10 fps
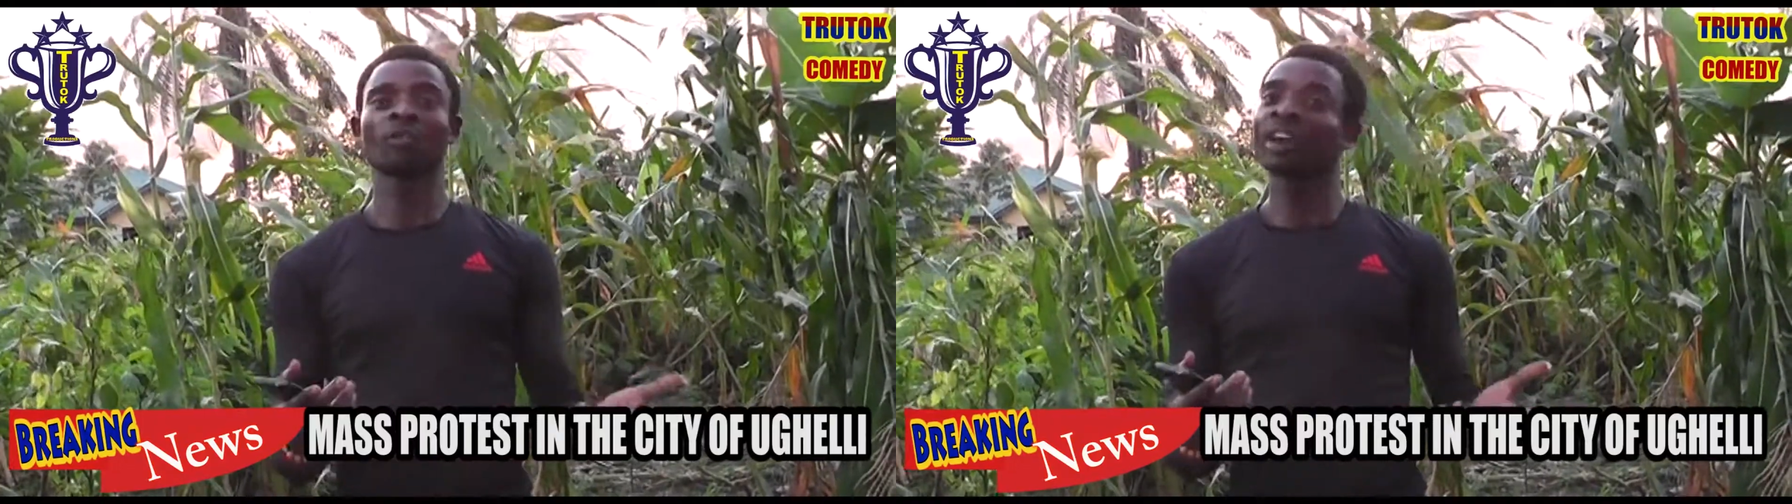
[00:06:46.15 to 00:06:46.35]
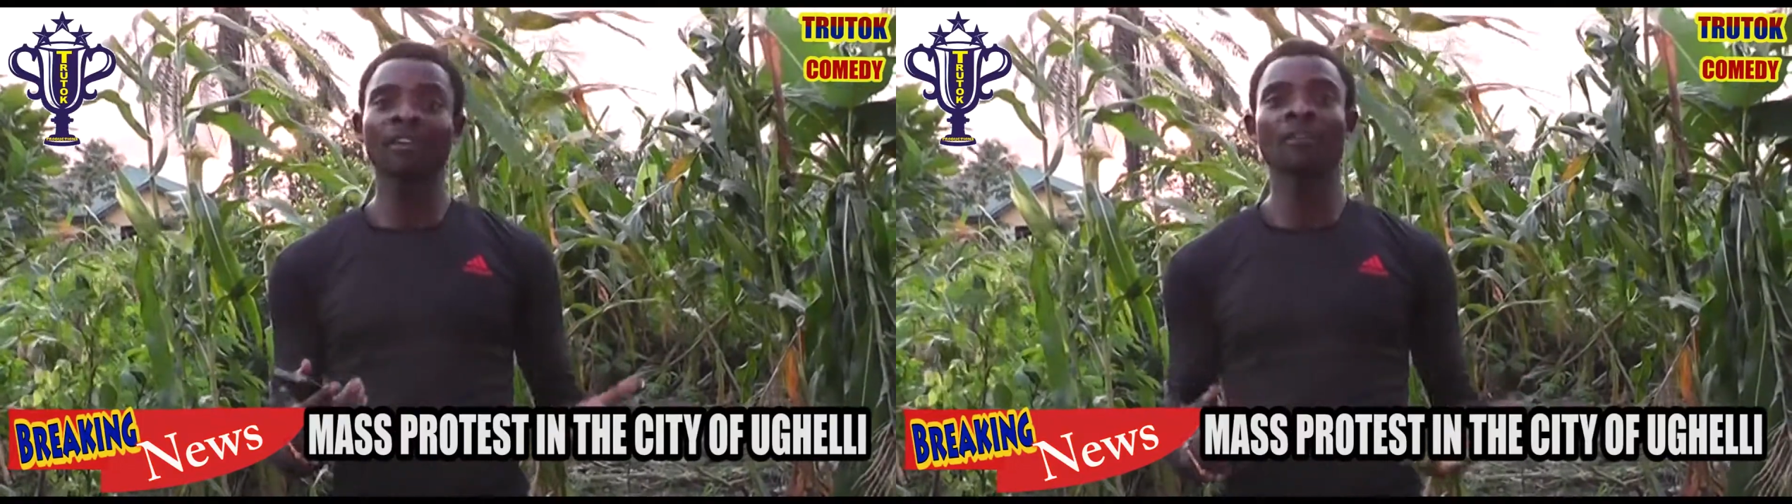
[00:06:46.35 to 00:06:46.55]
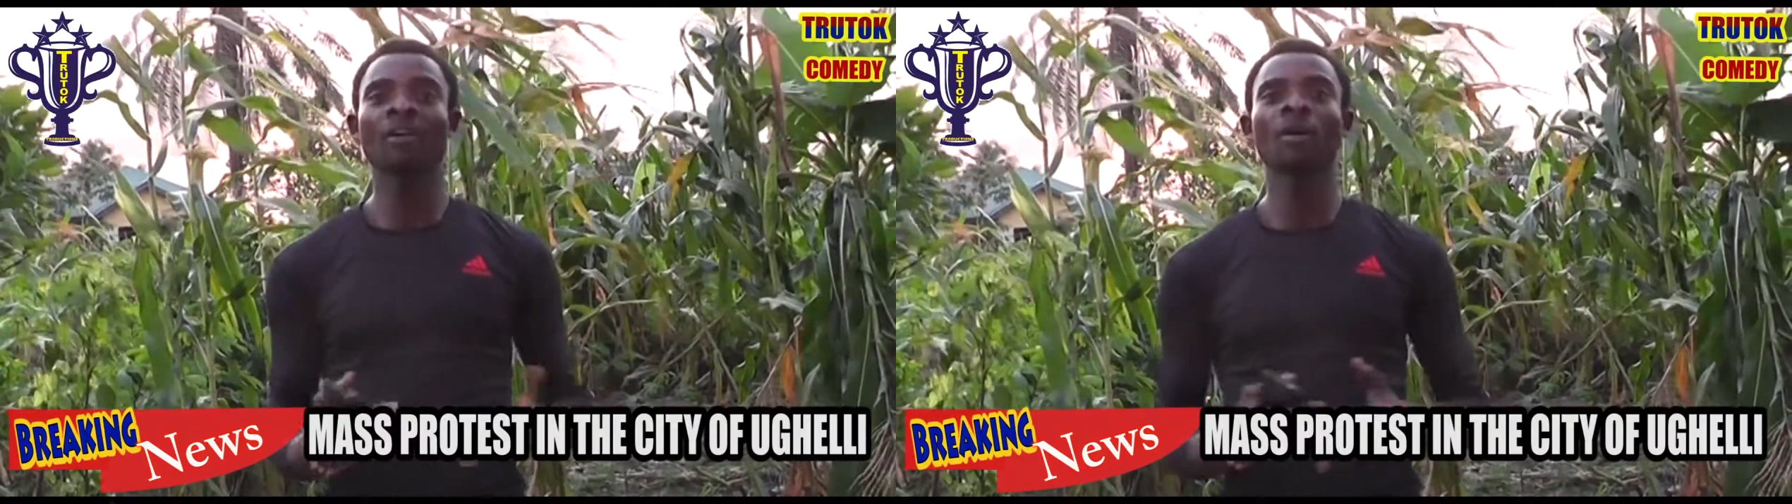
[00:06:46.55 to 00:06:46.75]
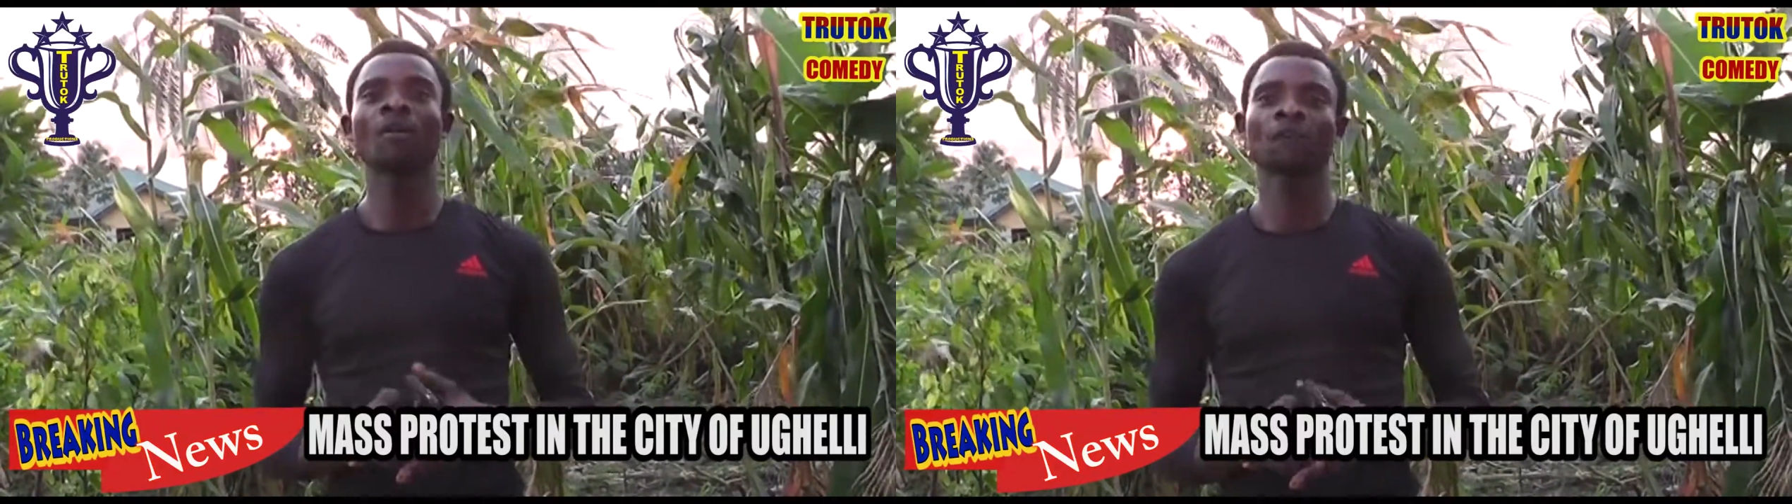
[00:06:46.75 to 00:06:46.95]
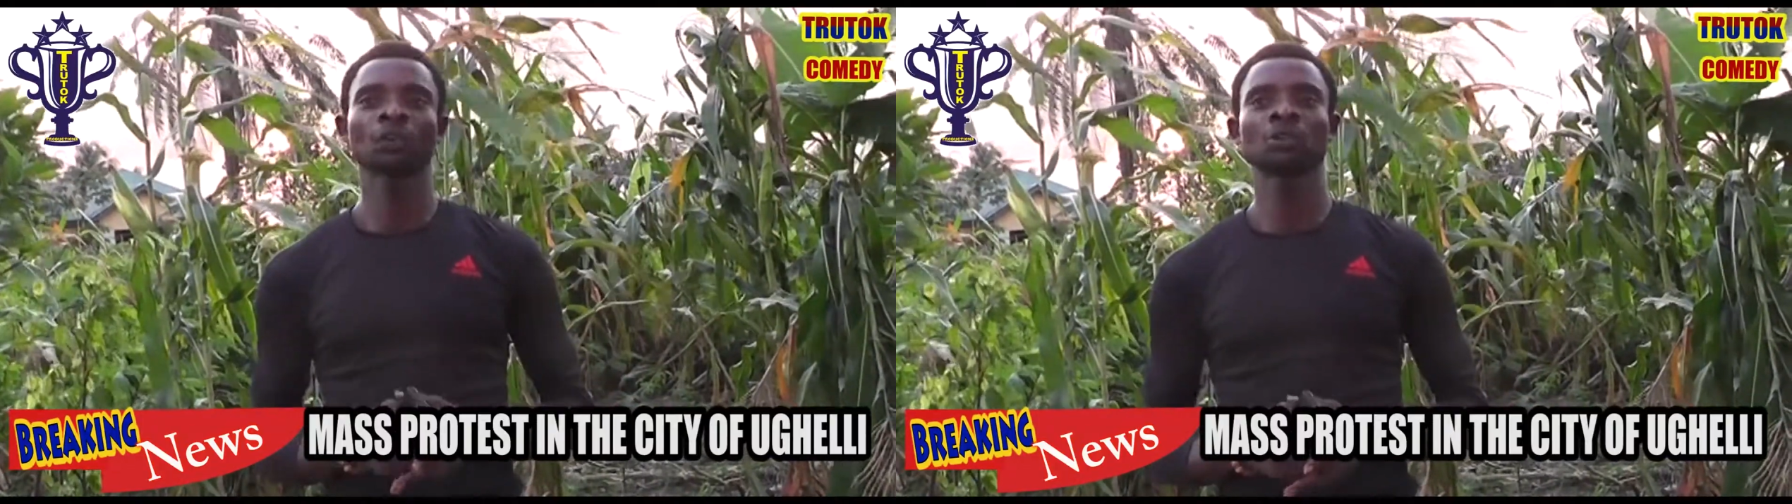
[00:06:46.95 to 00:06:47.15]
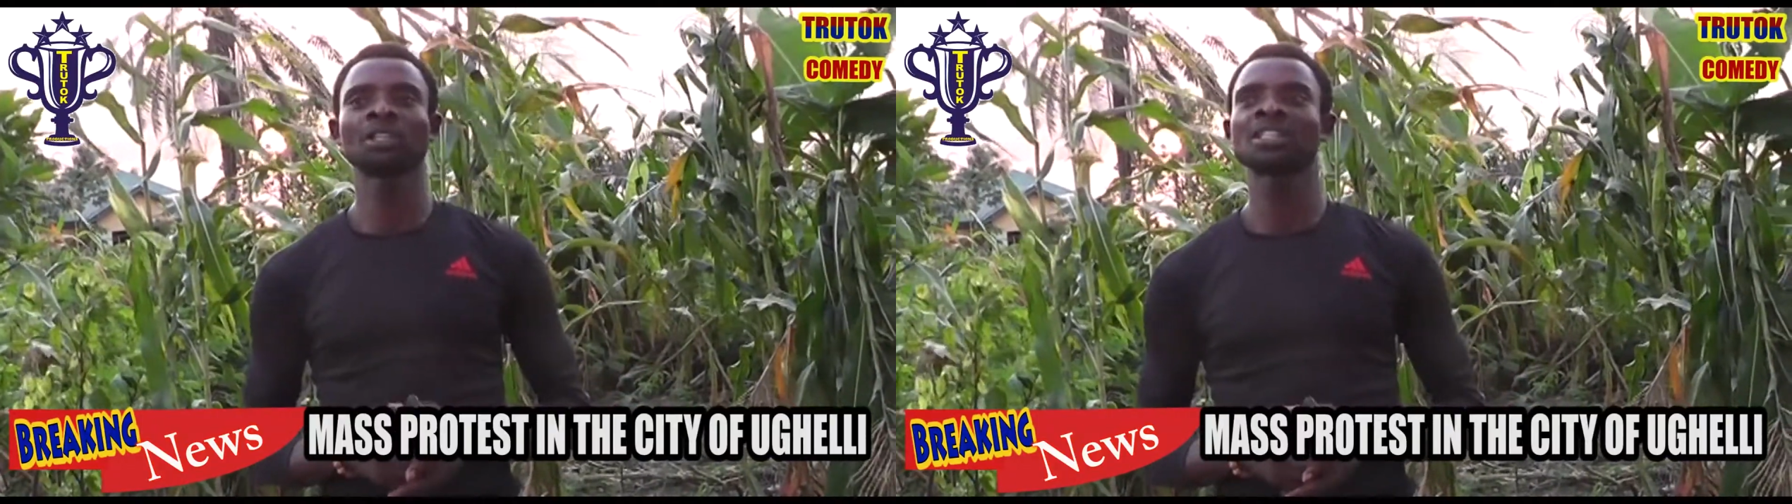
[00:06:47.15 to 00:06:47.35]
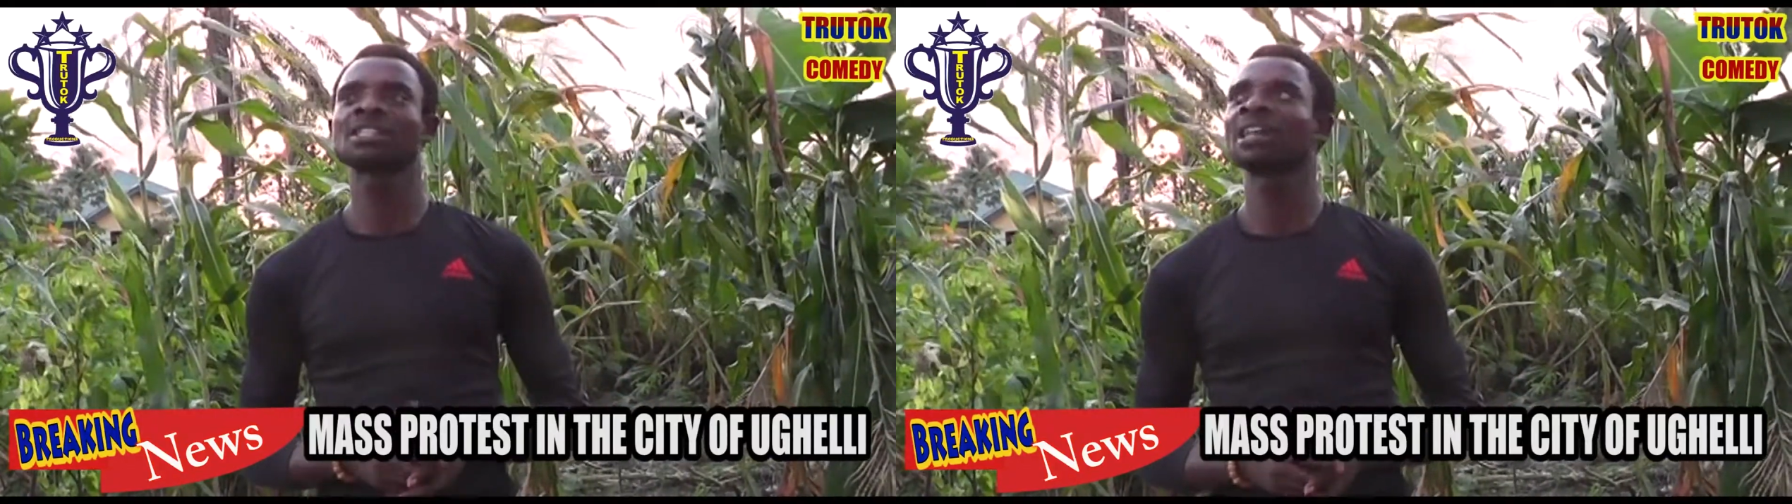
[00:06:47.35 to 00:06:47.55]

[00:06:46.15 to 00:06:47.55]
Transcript: very unfortunate